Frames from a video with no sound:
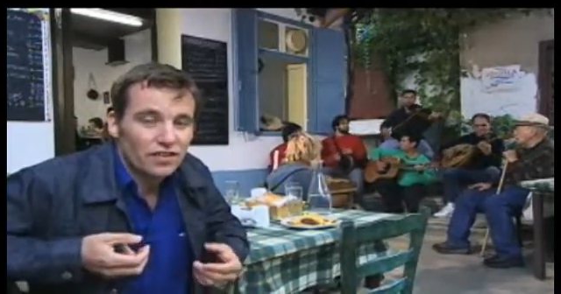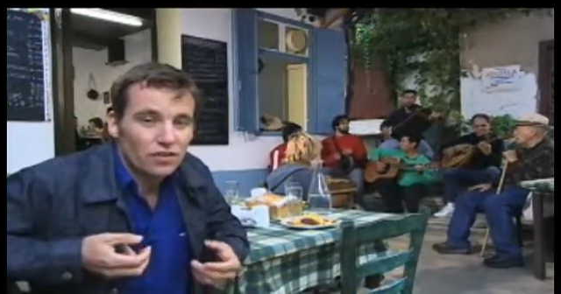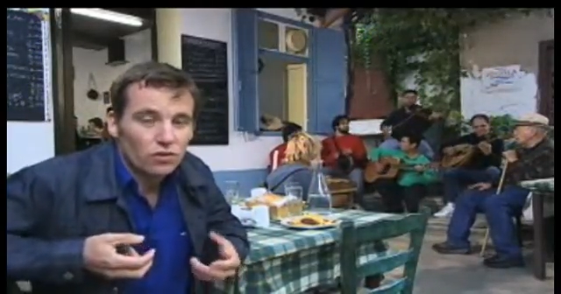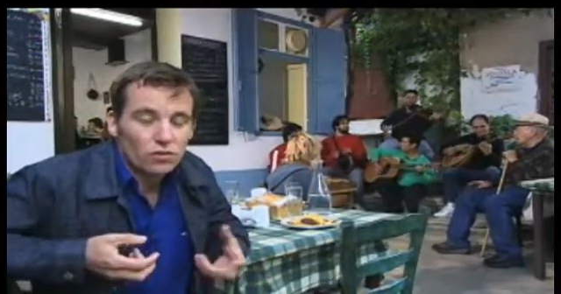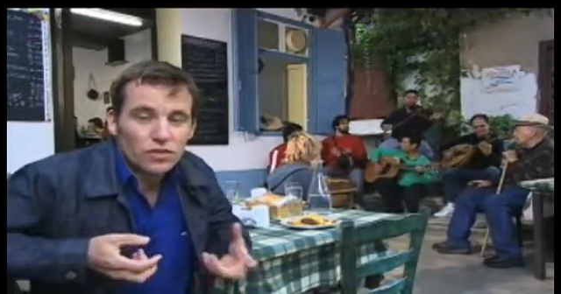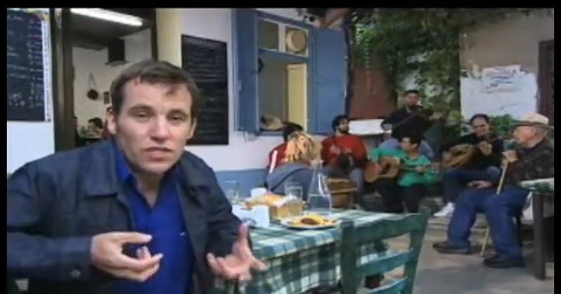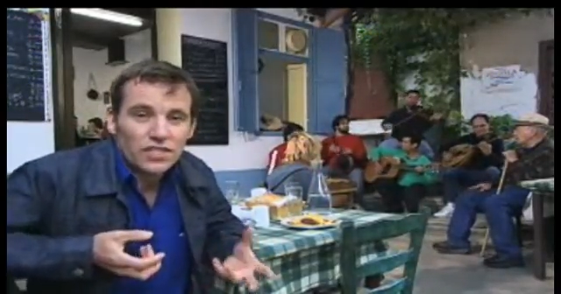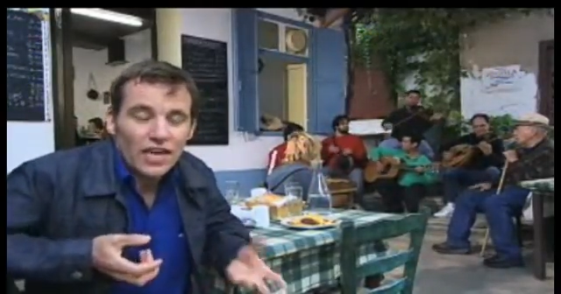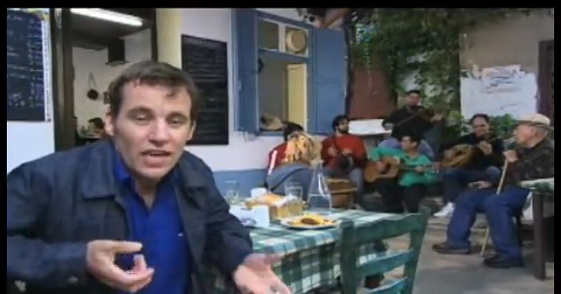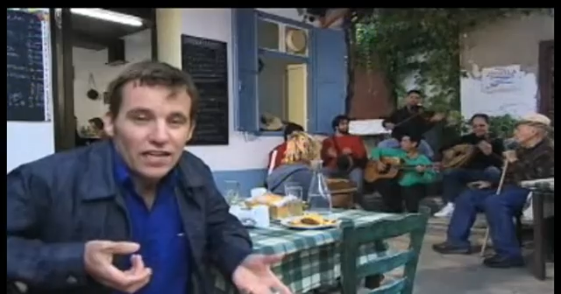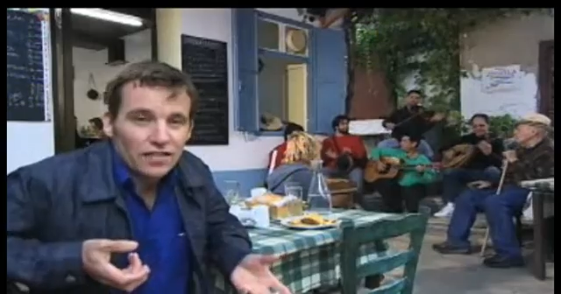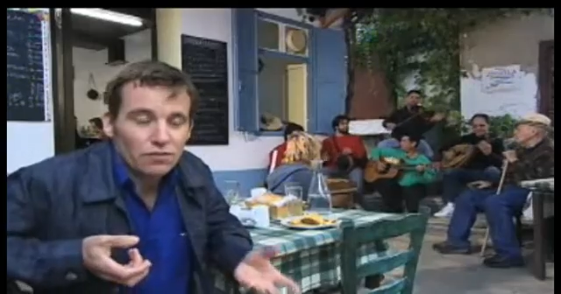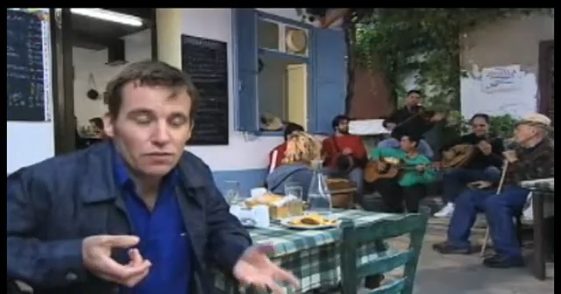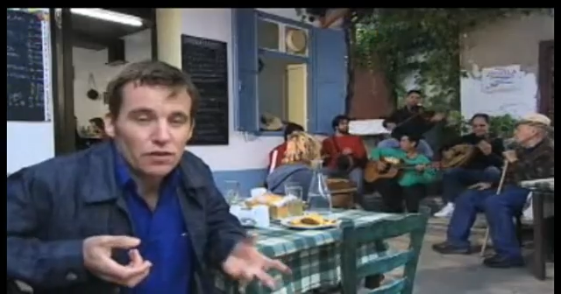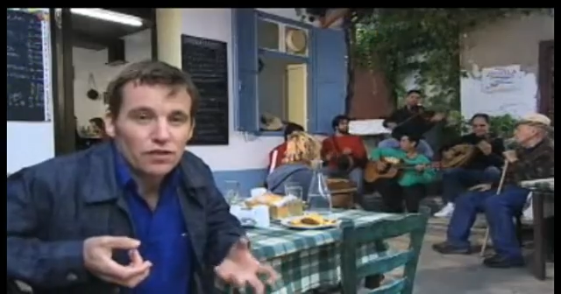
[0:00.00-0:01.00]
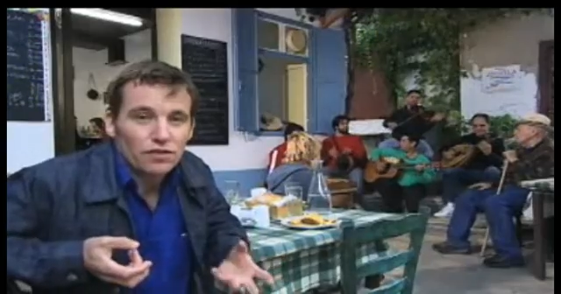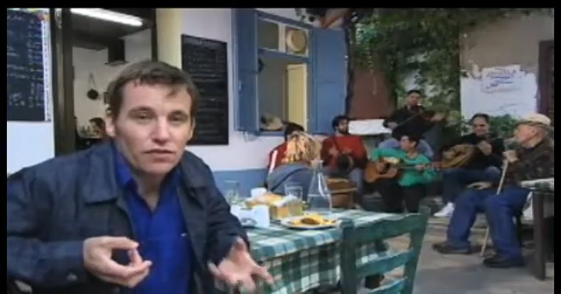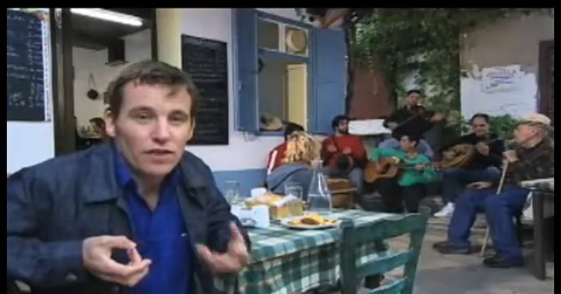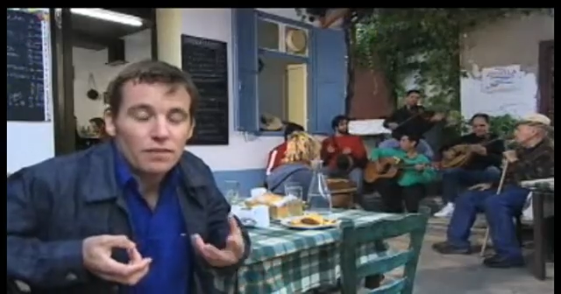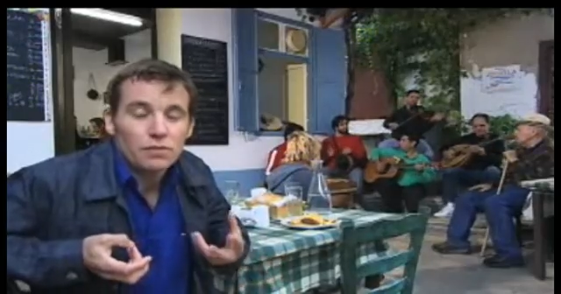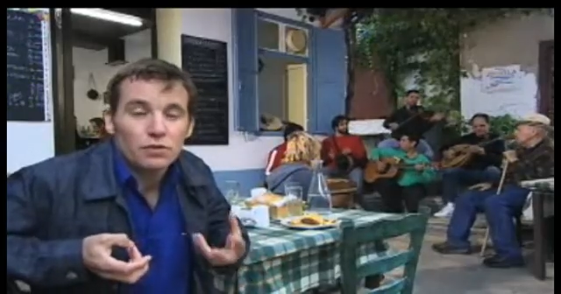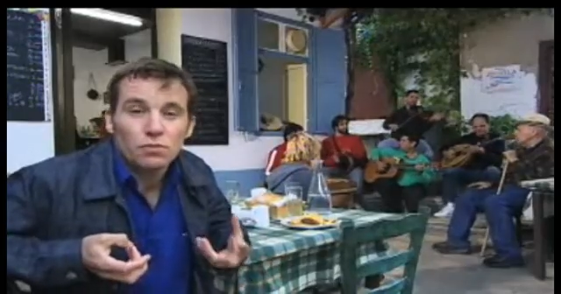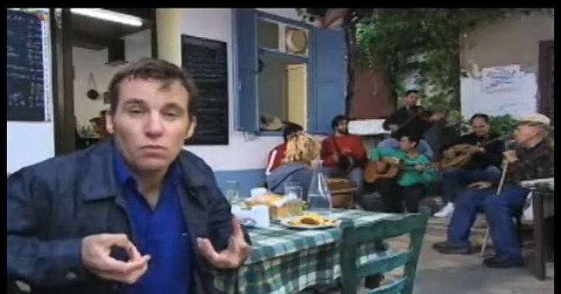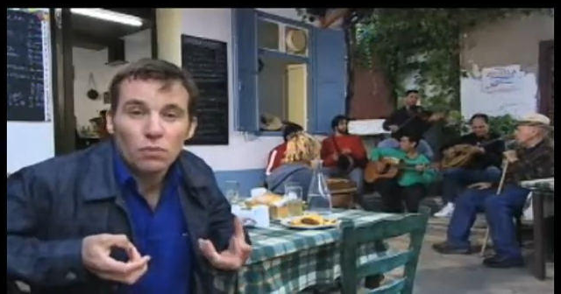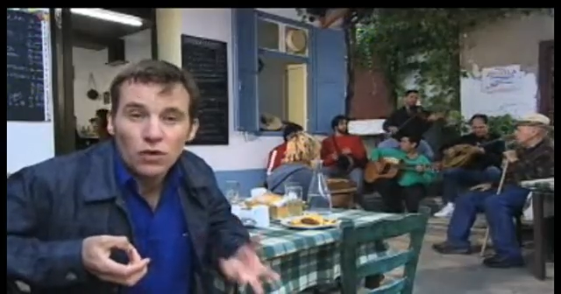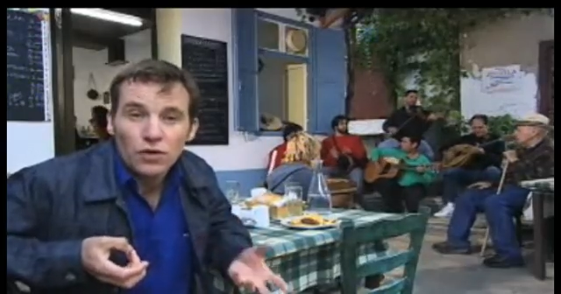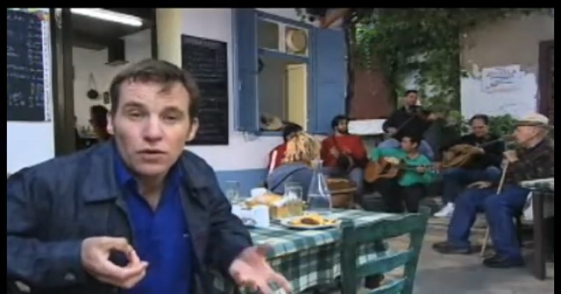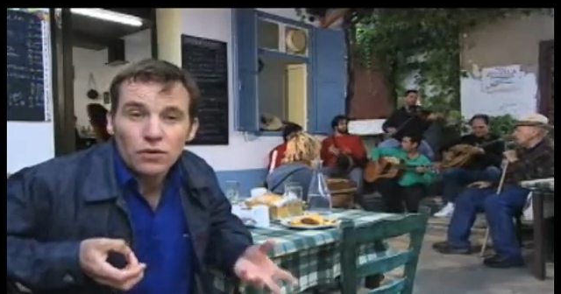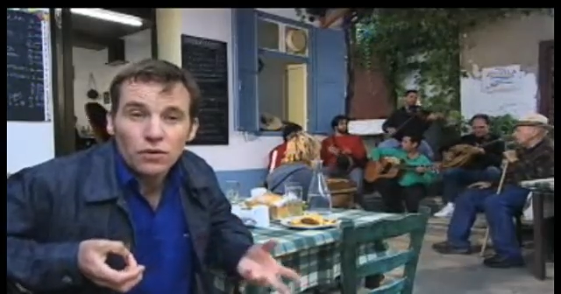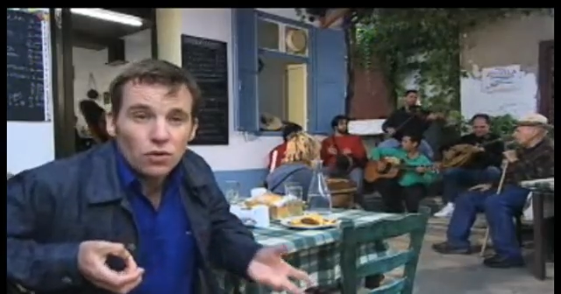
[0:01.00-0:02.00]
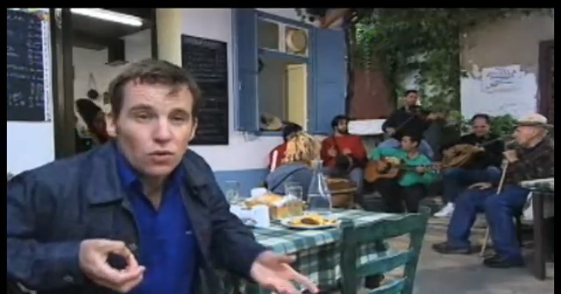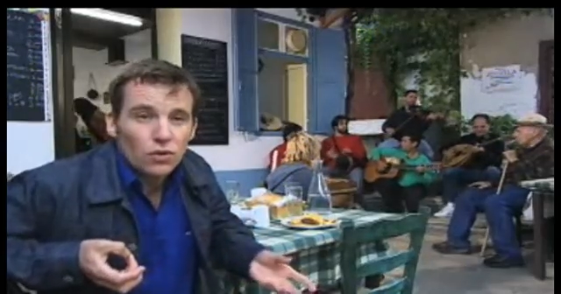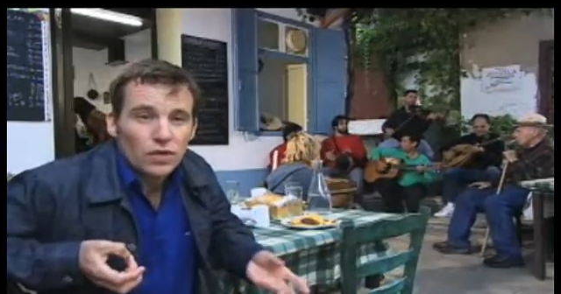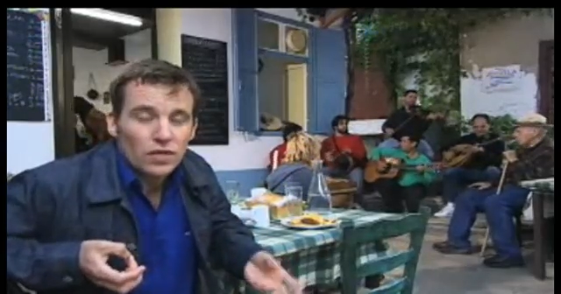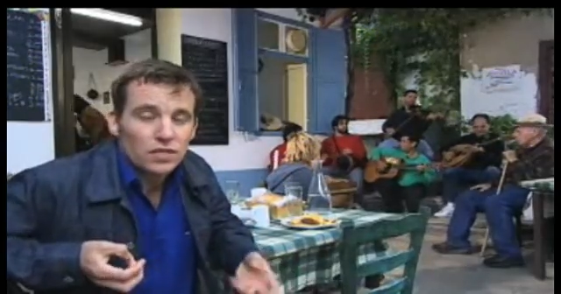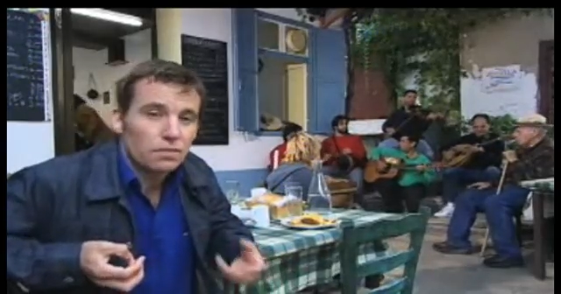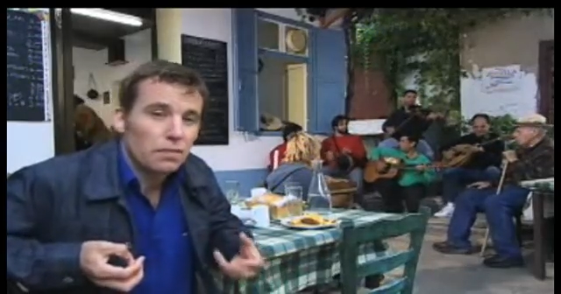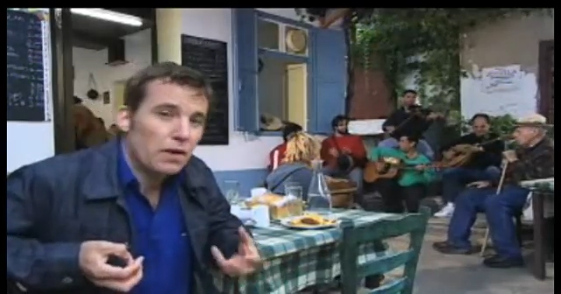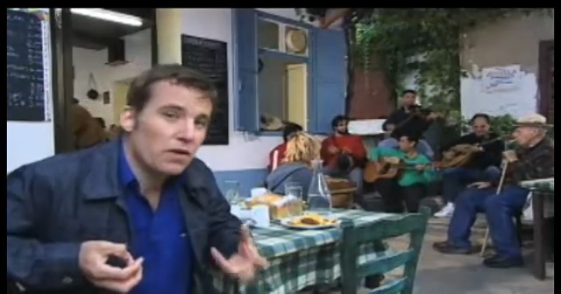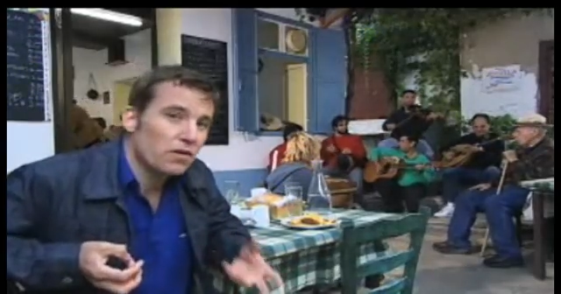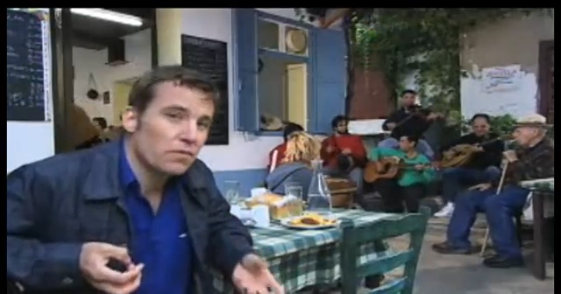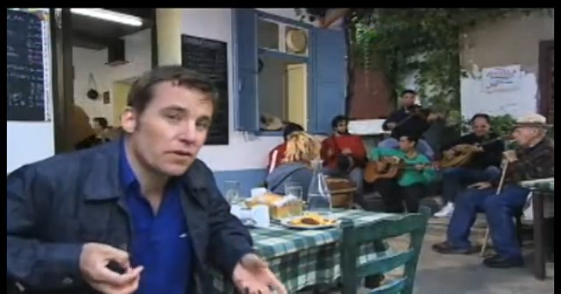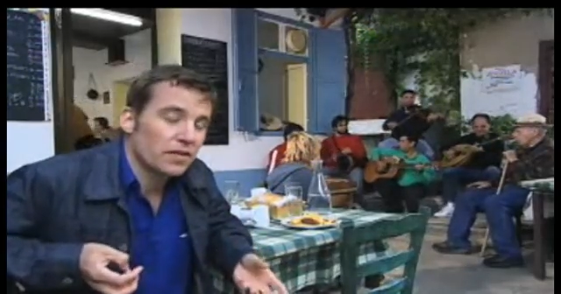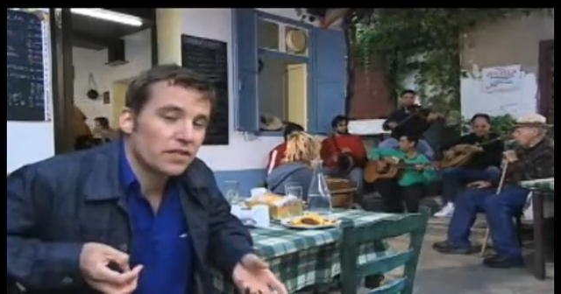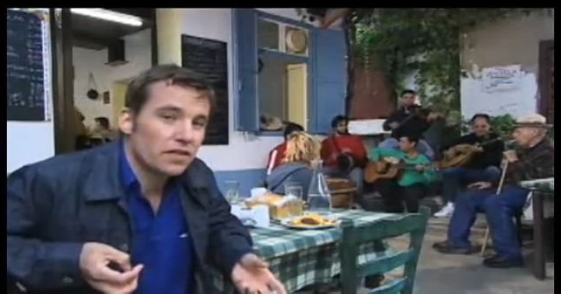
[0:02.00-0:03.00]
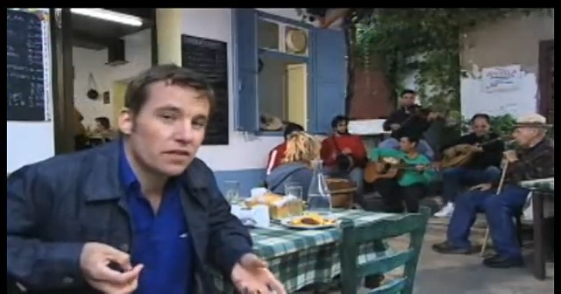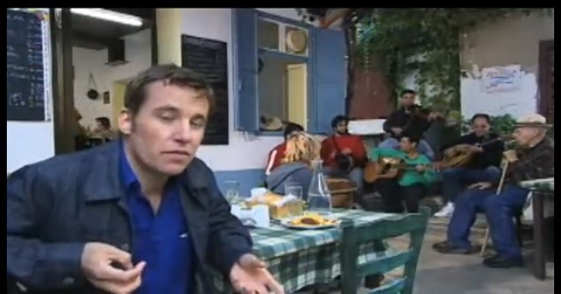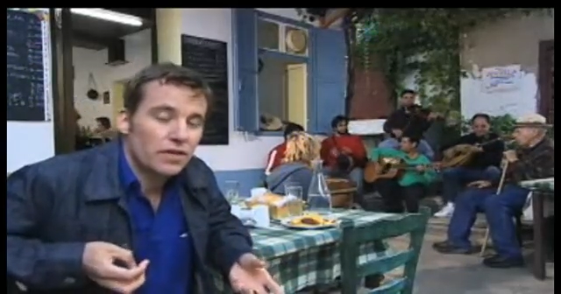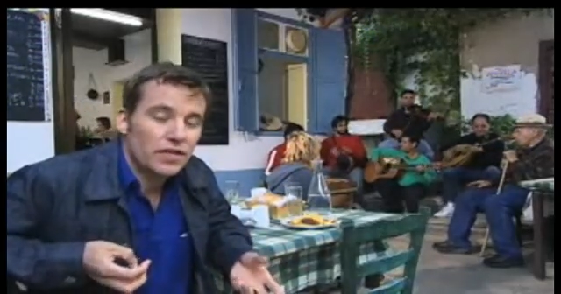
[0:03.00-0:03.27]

It all started with his famous monochord experiment